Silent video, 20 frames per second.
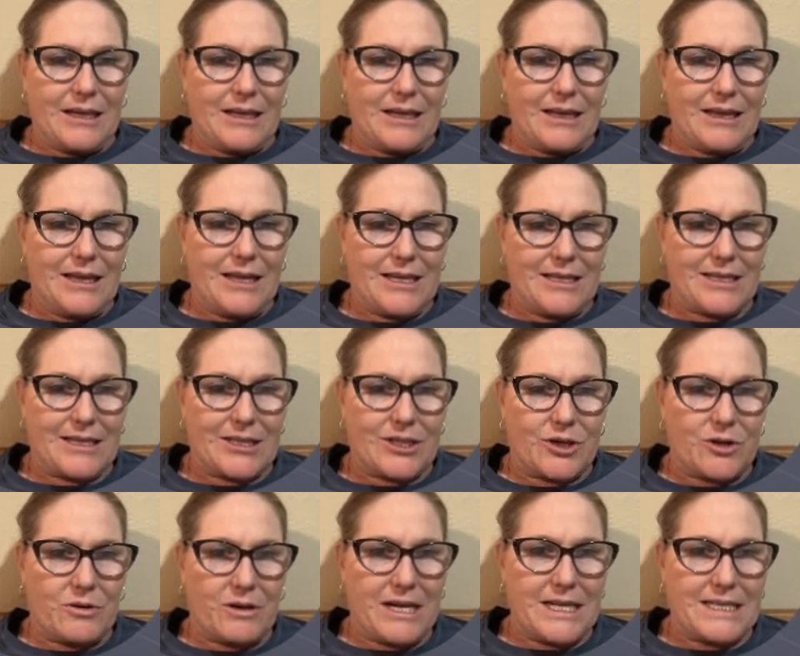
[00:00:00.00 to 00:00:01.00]
this
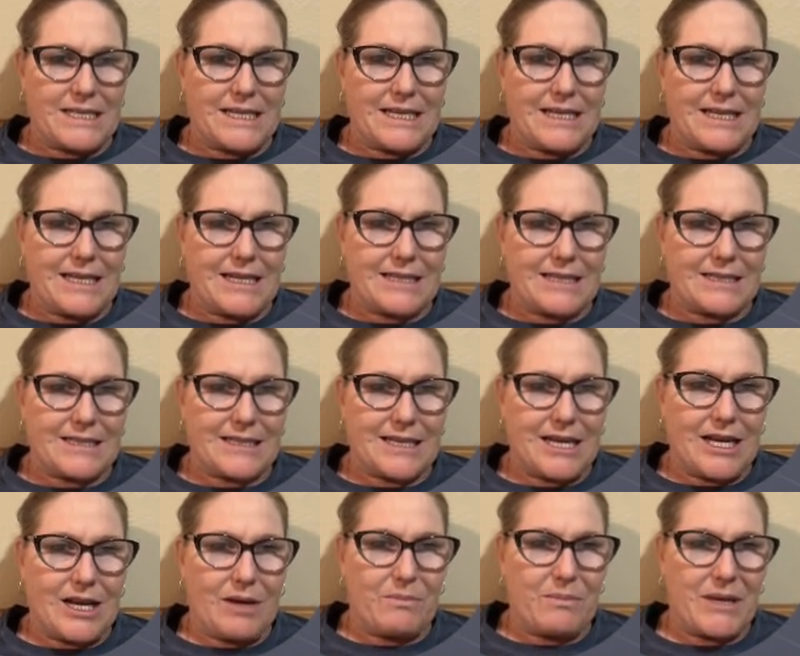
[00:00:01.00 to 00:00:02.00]
craziness
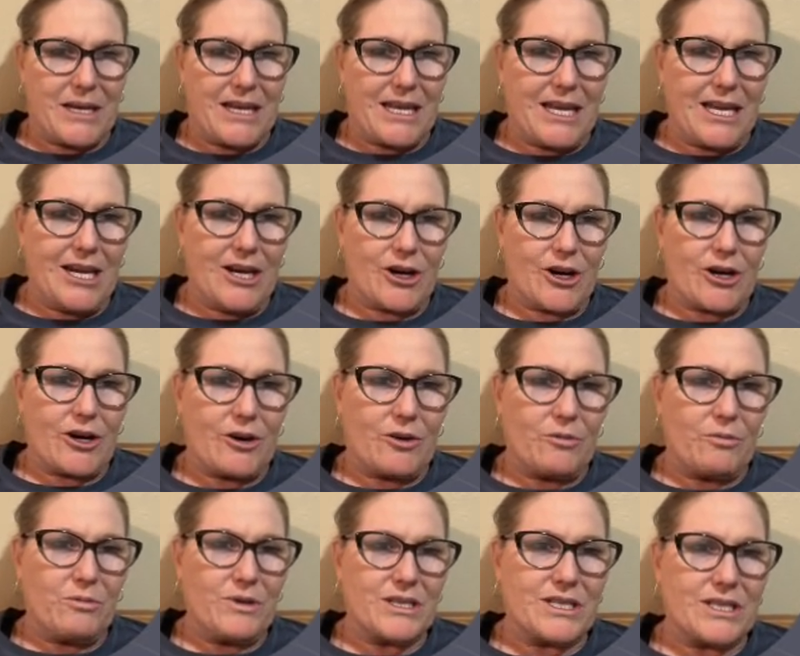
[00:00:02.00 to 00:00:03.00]
up in here,
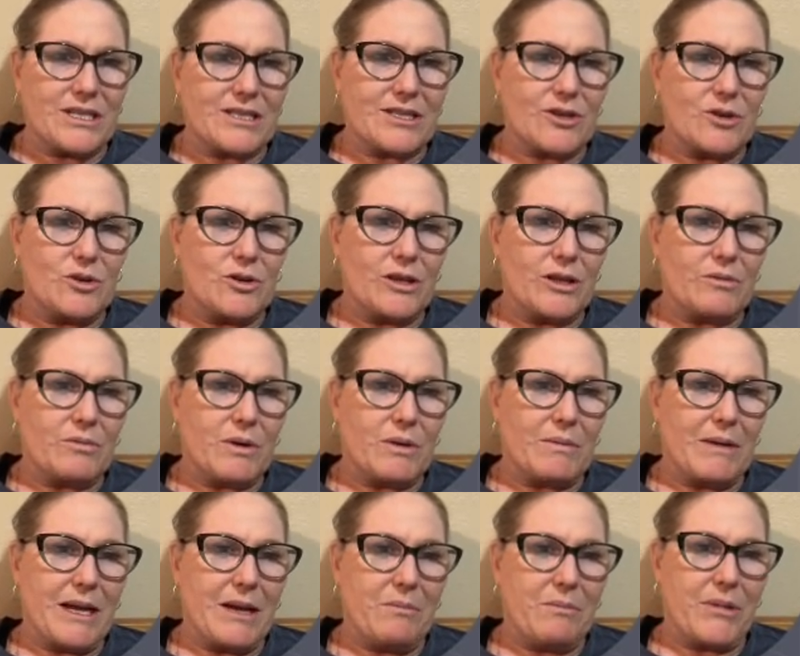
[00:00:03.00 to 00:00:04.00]
which is the Holy
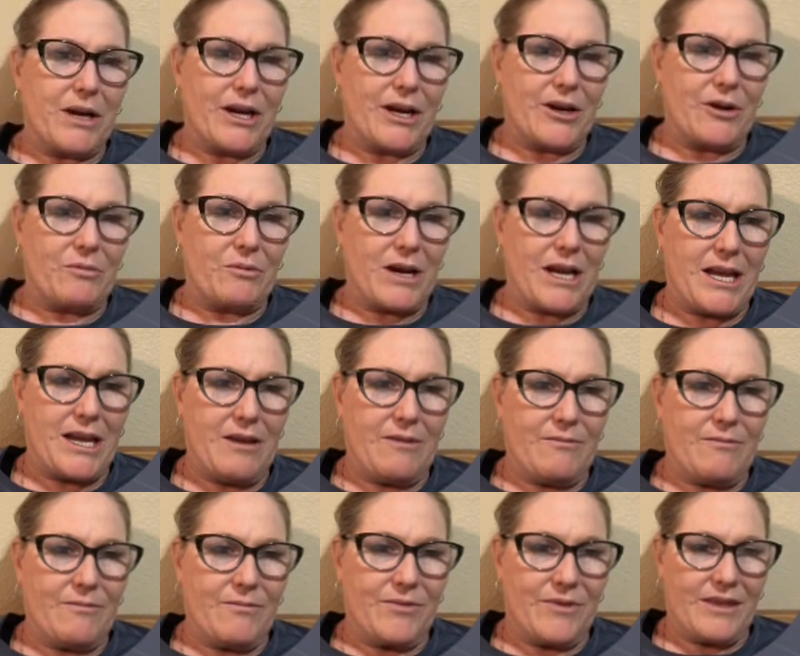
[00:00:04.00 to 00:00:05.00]
Roman Empire, right?
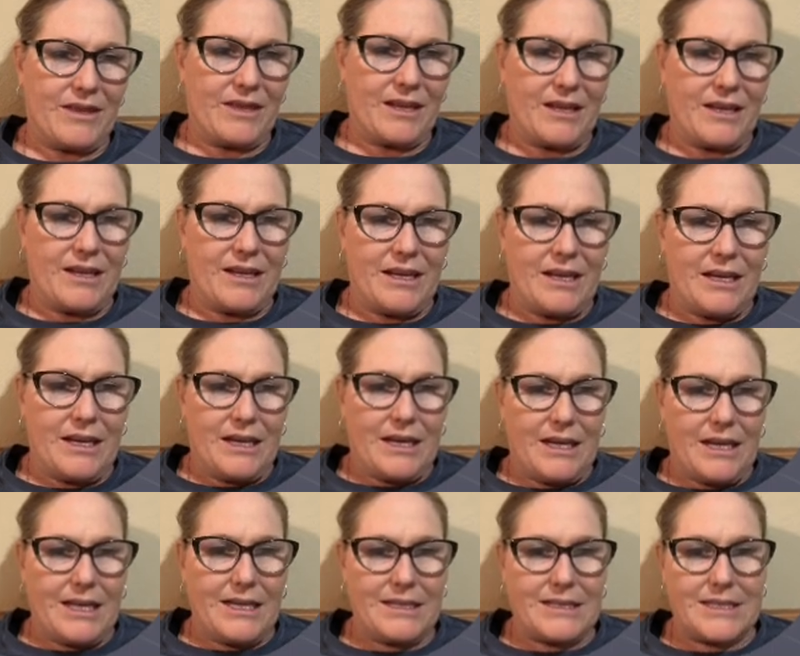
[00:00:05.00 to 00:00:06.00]

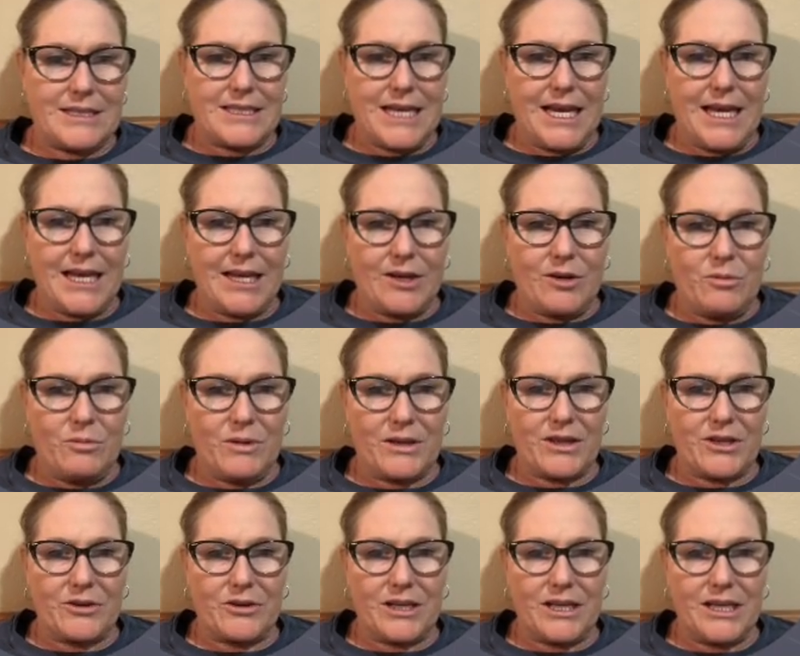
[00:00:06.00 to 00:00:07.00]
Instead, what
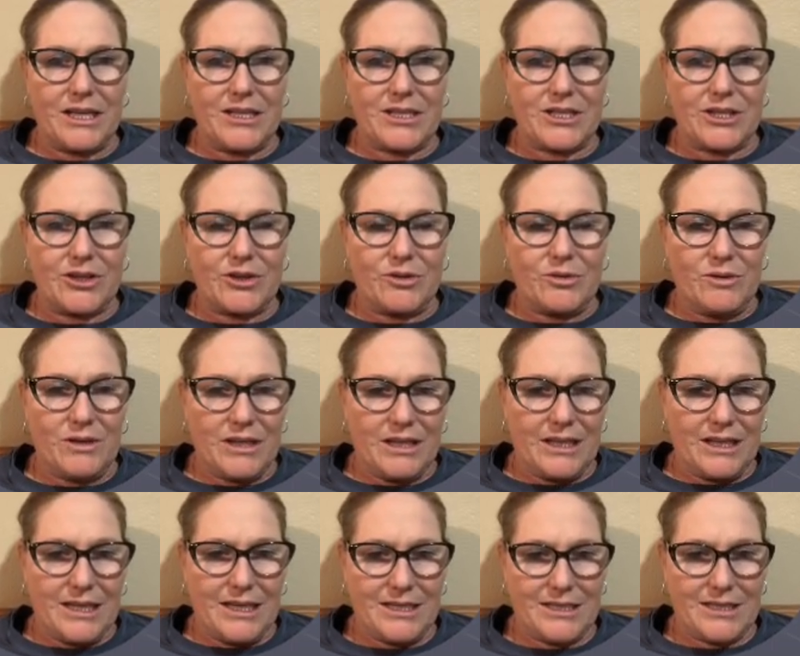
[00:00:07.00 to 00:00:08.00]
they're going to do
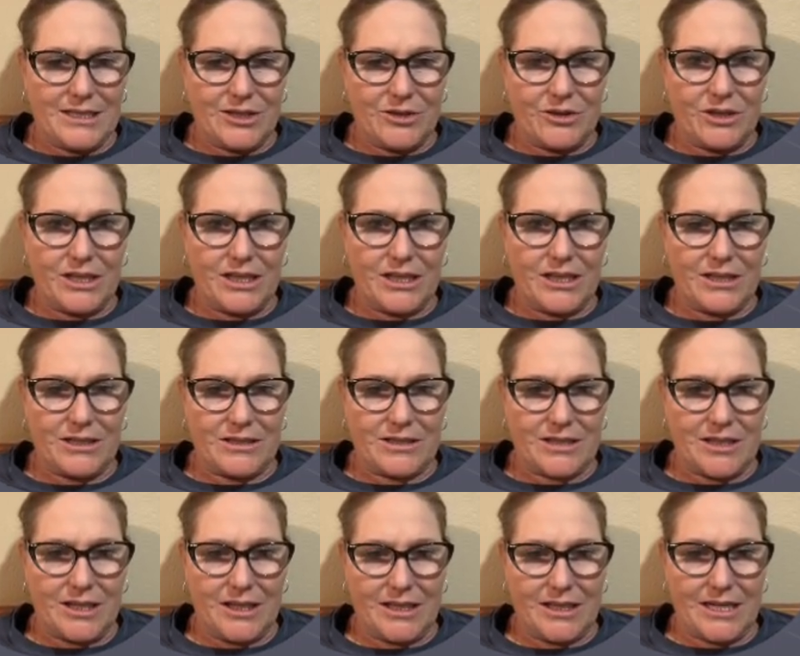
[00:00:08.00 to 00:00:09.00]
is they're going to
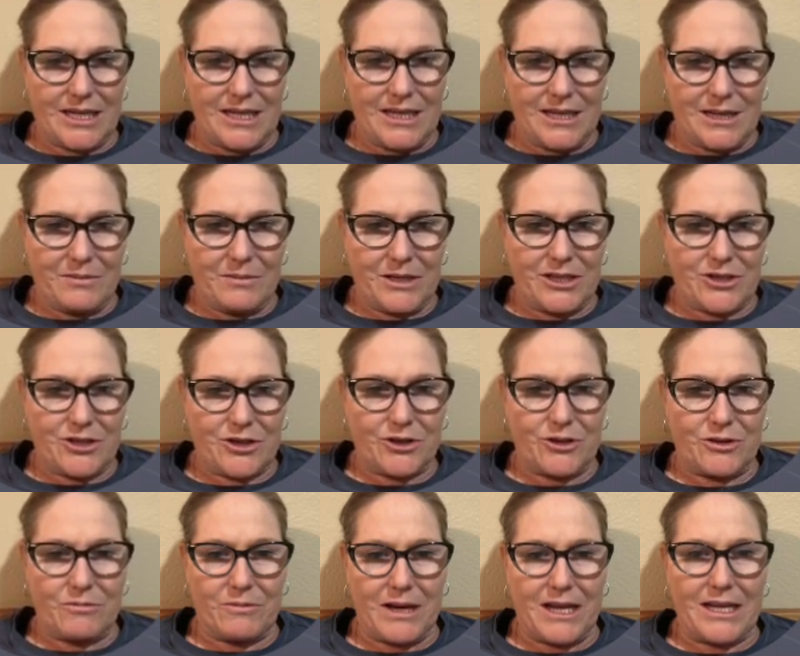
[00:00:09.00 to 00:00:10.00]
consolidate, and I'm going to
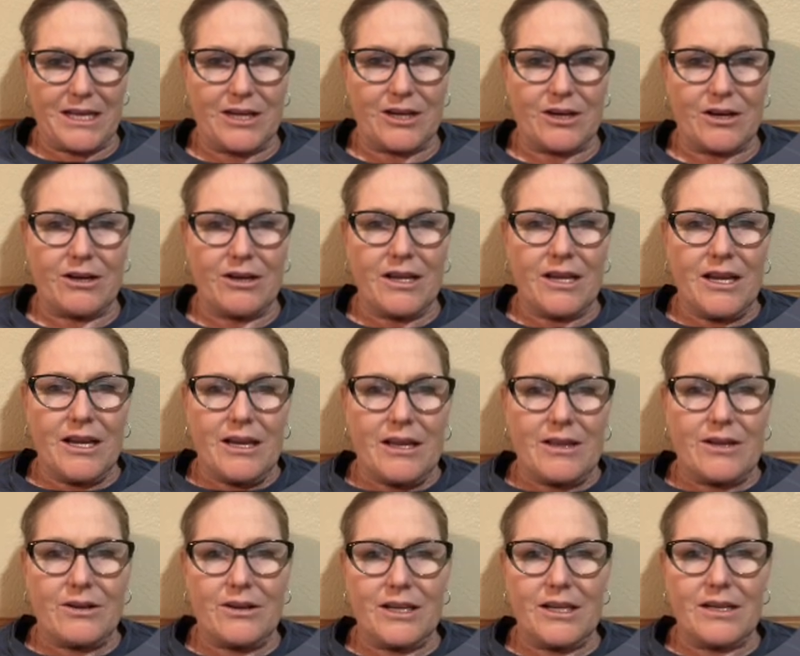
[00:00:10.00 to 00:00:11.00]
turn to red here.
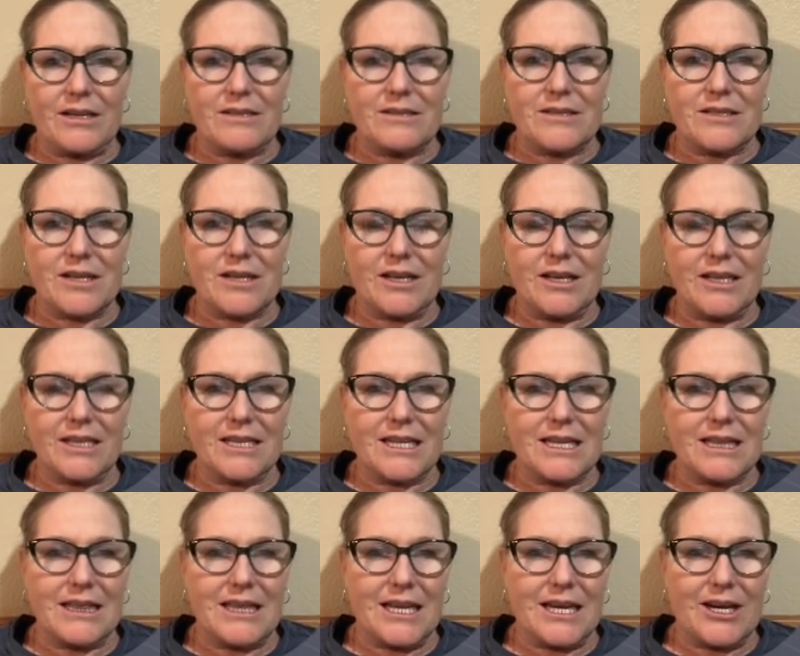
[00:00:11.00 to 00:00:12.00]
They're going to
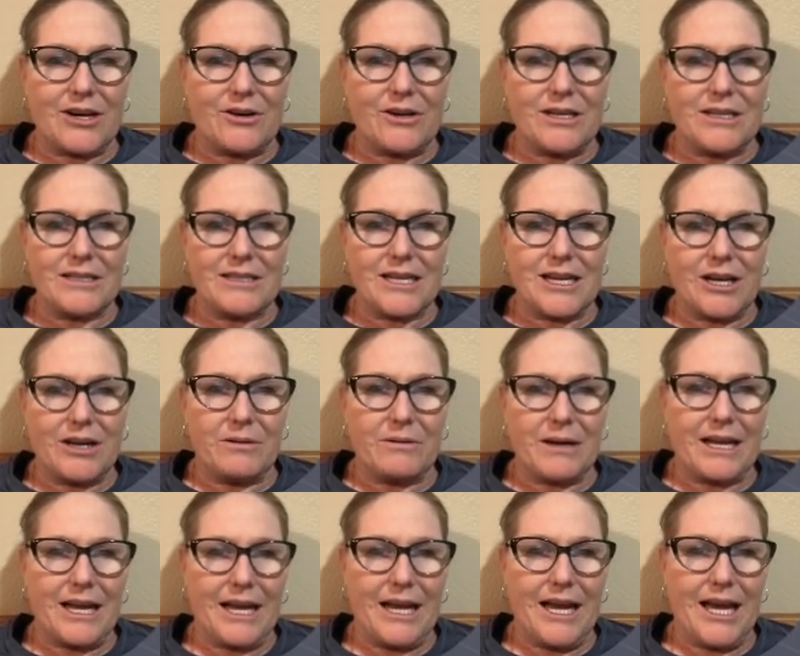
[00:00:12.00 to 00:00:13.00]
consolidate the areas they
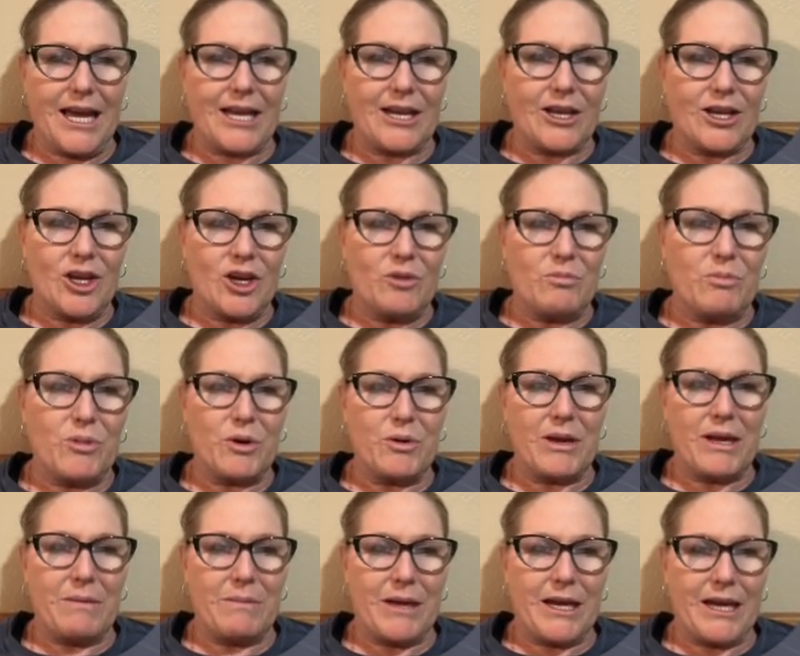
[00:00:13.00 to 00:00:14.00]
already had,
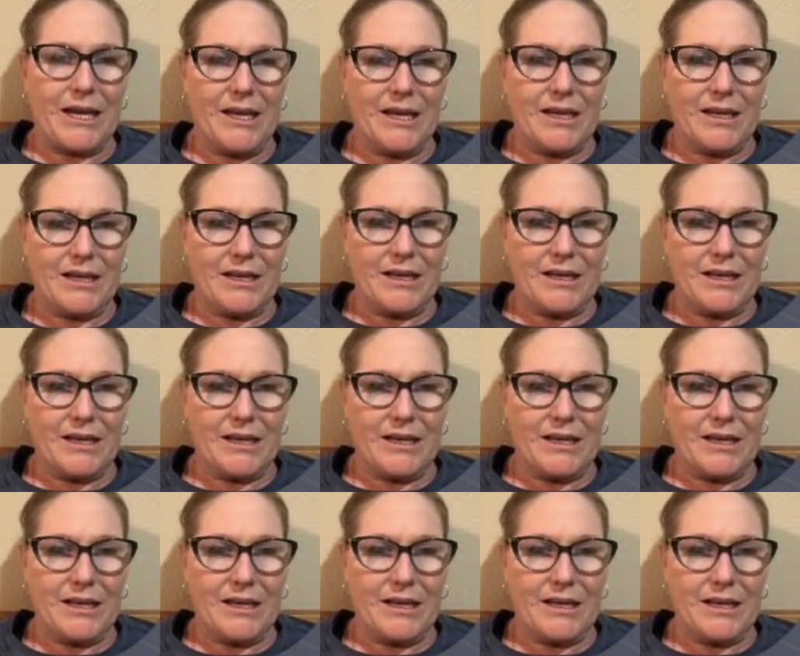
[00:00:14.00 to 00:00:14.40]
Bohemia,